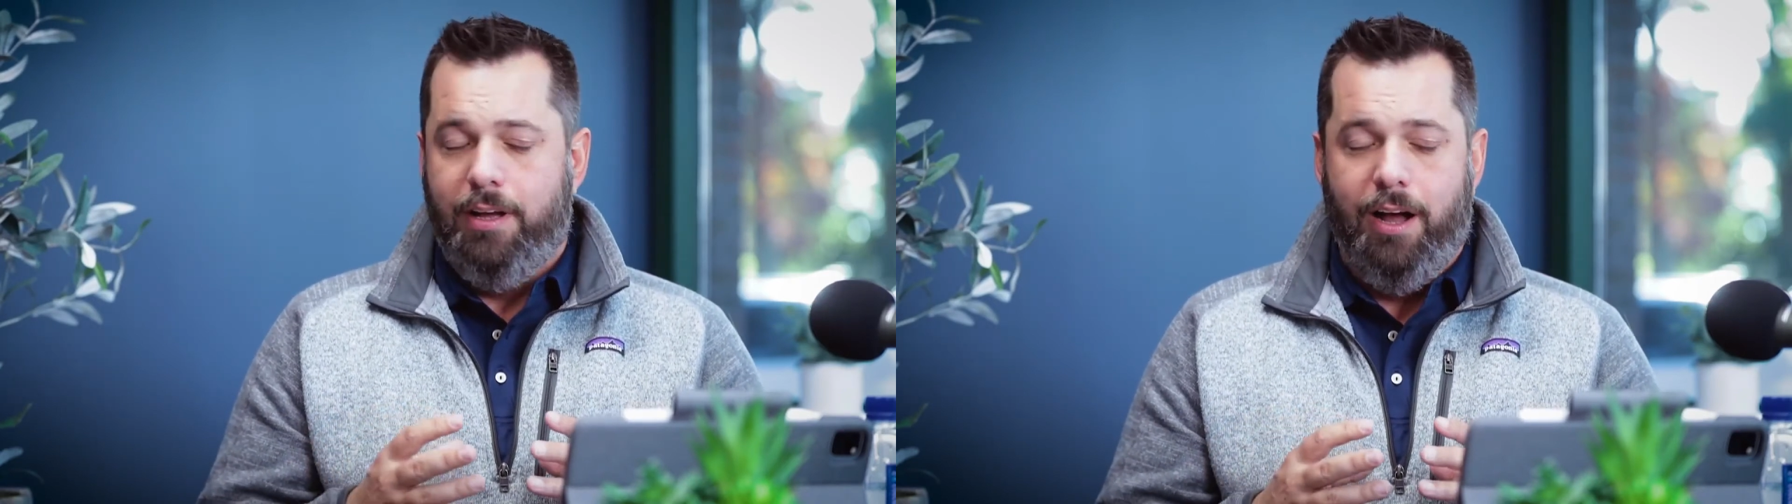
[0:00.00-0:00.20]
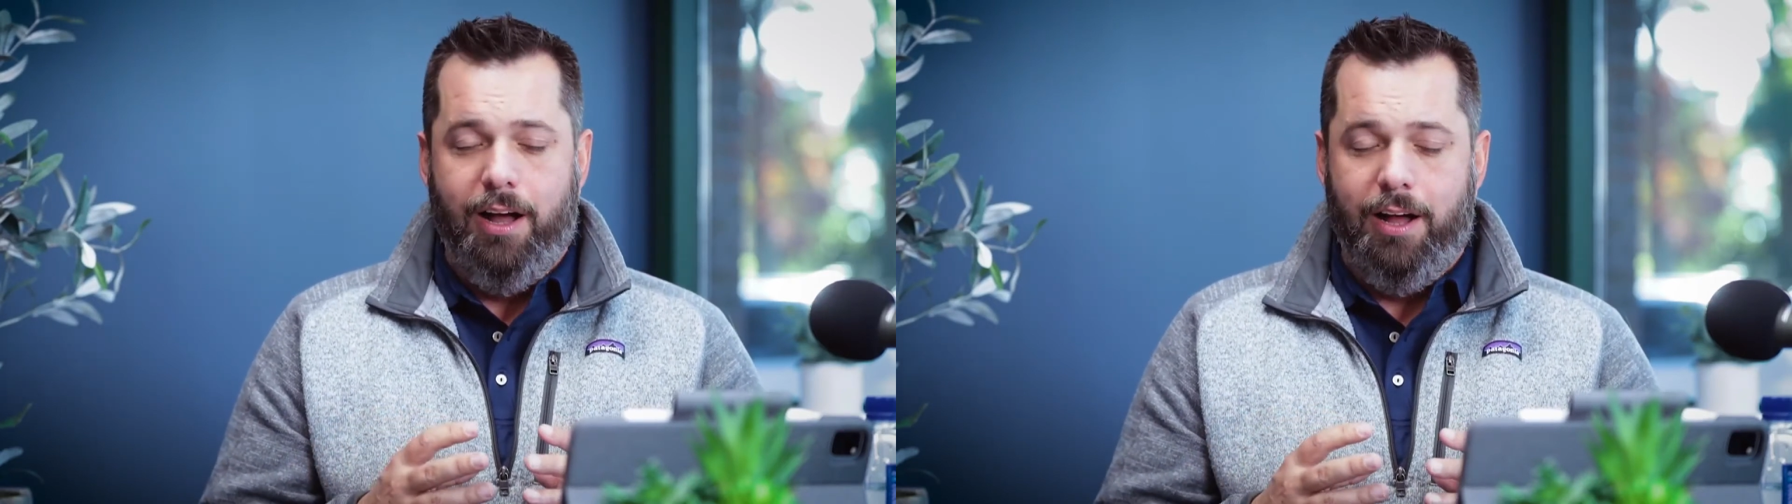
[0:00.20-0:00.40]

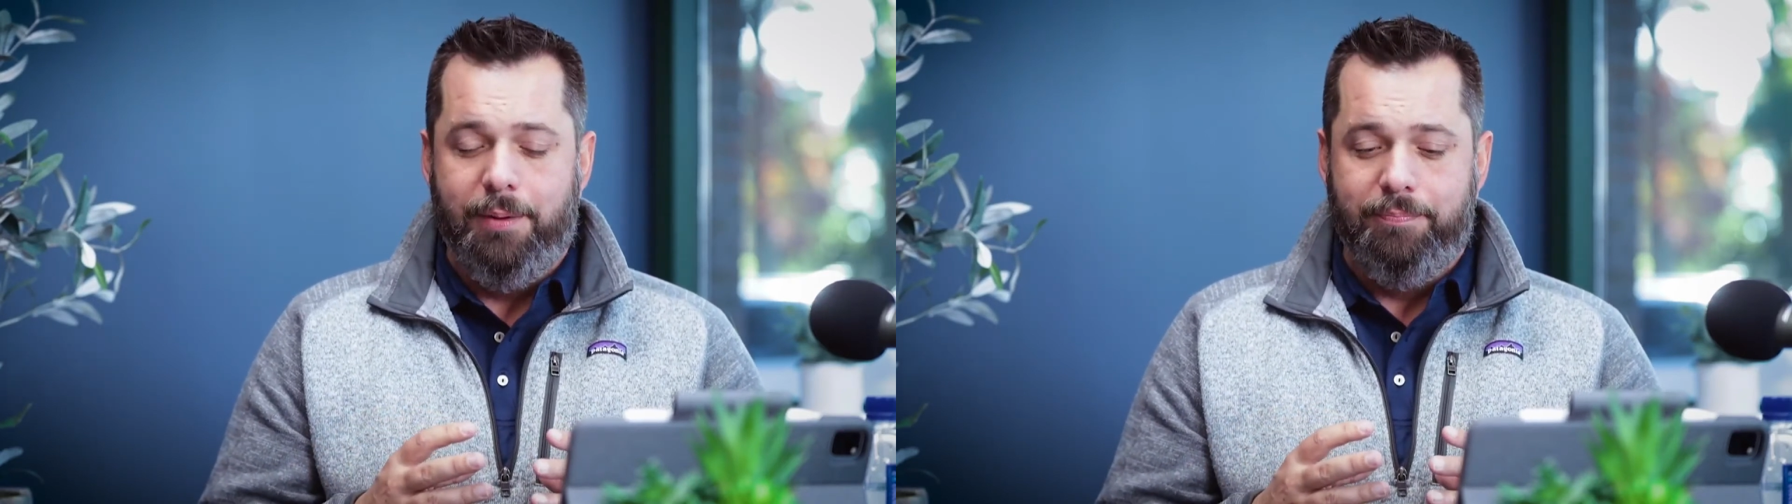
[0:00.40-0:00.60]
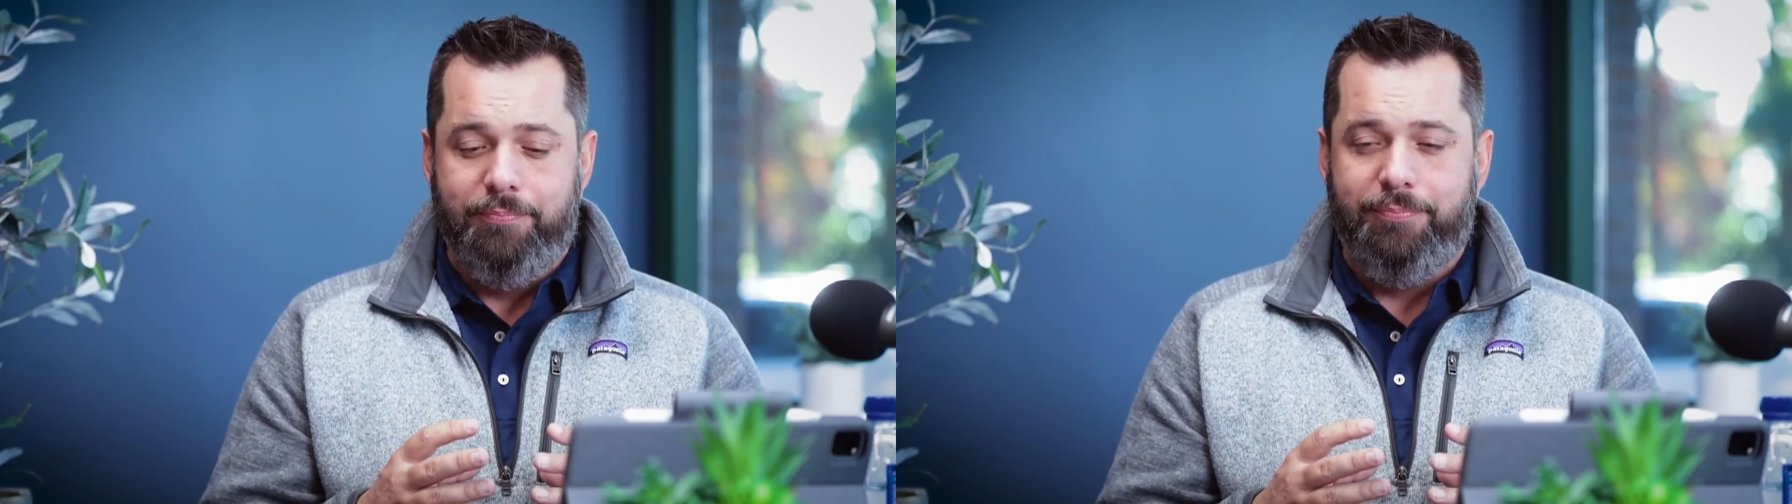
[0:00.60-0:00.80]

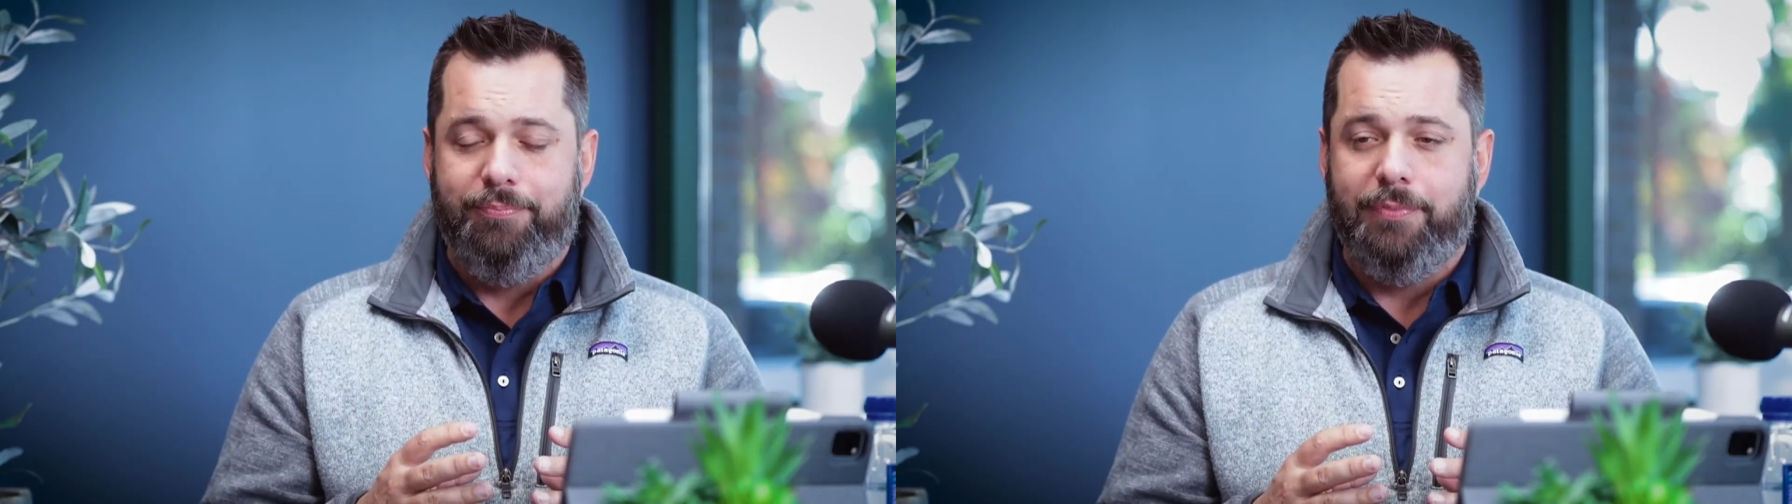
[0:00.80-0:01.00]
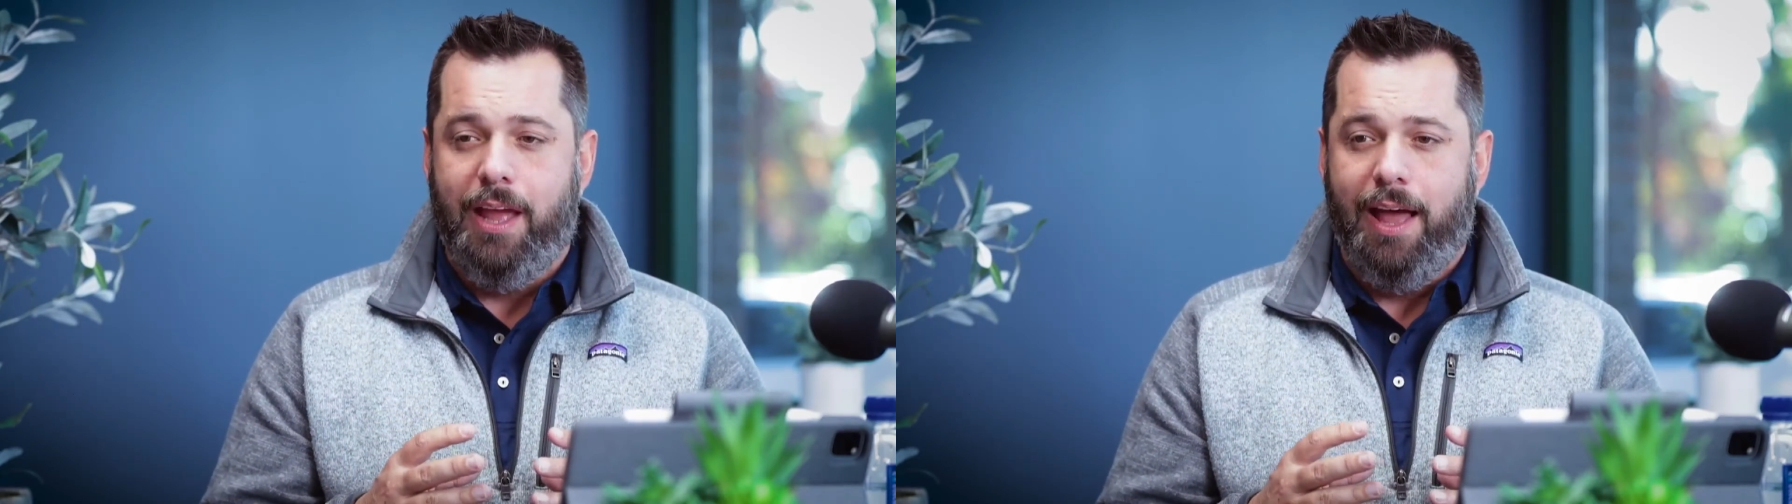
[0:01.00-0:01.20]

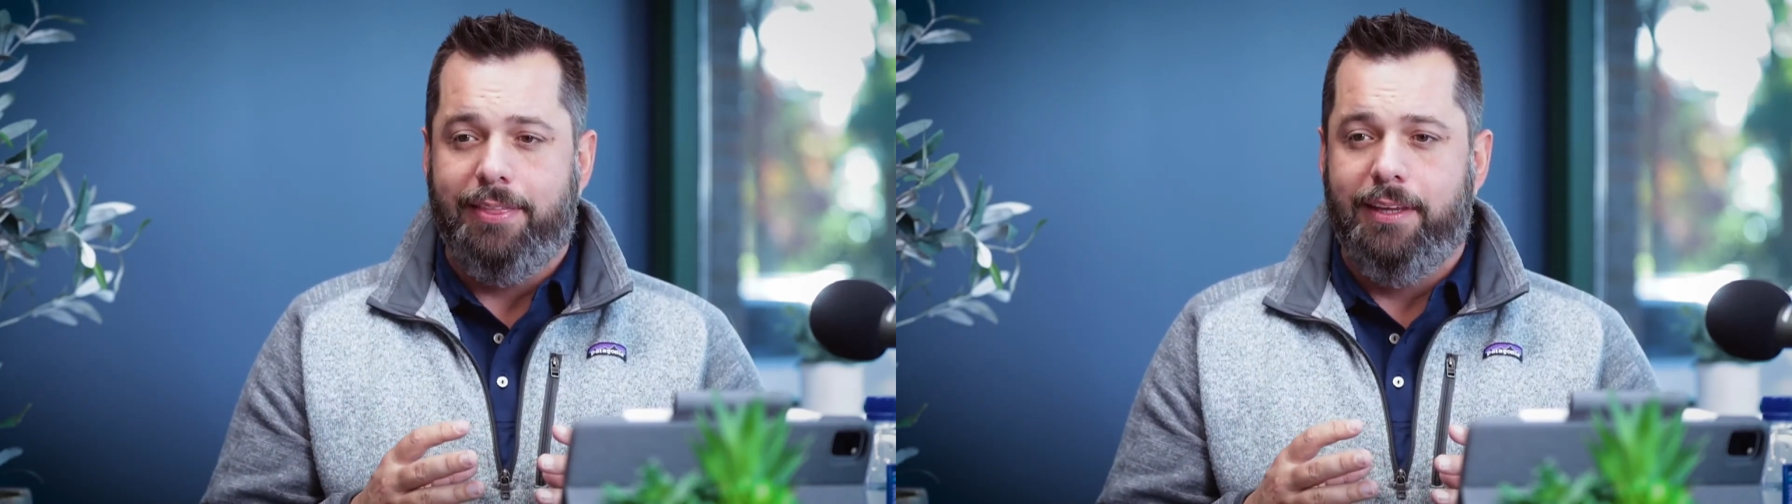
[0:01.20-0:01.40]
I